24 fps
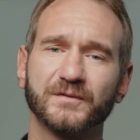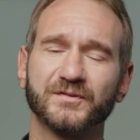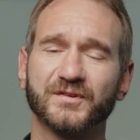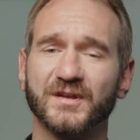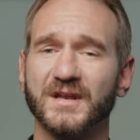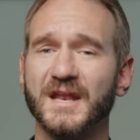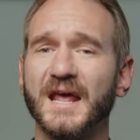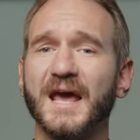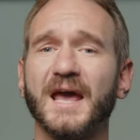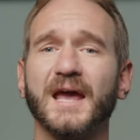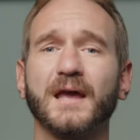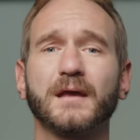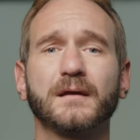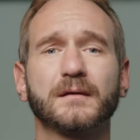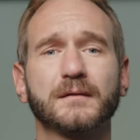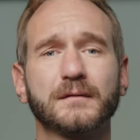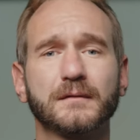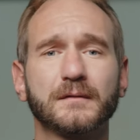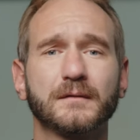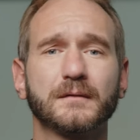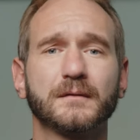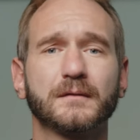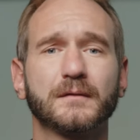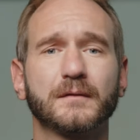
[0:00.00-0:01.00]
Today,
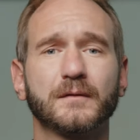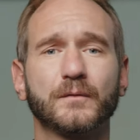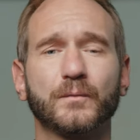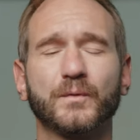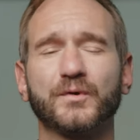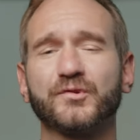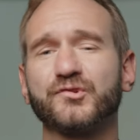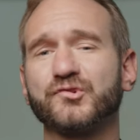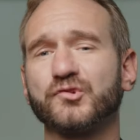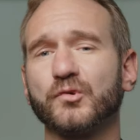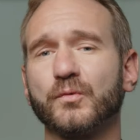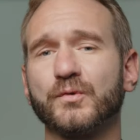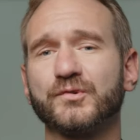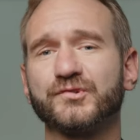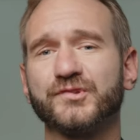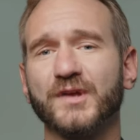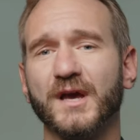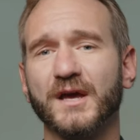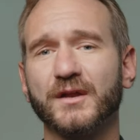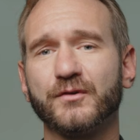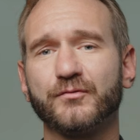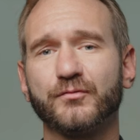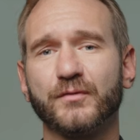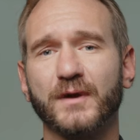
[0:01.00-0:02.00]
with suicide